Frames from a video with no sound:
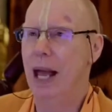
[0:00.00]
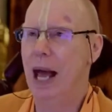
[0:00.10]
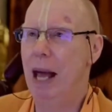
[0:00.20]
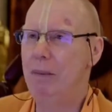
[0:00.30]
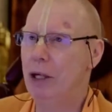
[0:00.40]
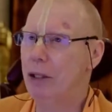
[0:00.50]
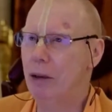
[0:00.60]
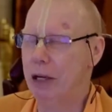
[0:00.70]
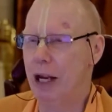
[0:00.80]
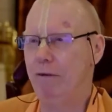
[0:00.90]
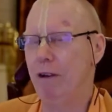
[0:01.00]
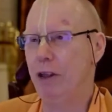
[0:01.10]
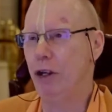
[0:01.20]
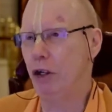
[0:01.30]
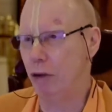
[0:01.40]
I'm just looking for
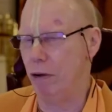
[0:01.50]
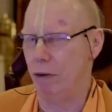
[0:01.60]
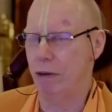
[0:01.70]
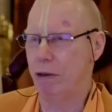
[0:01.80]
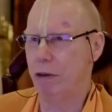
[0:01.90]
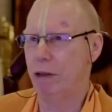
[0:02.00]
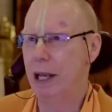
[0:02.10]
the truth.